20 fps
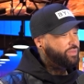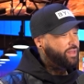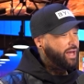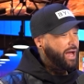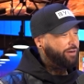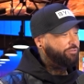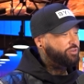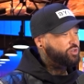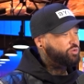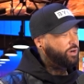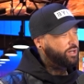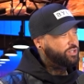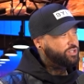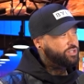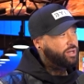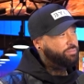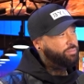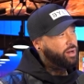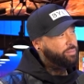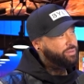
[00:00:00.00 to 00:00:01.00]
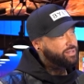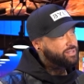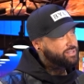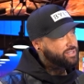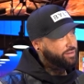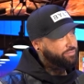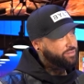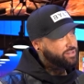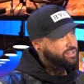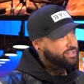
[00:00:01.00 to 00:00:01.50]
the average watch time might be
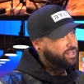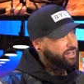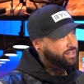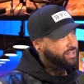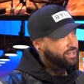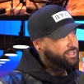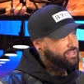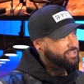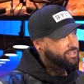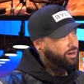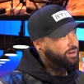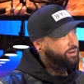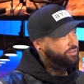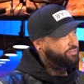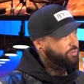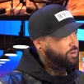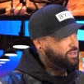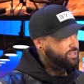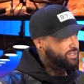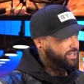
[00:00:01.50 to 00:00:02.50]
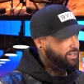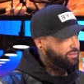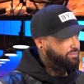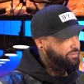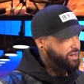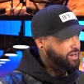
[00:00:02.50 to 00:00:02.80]
7 seconds on a 4-second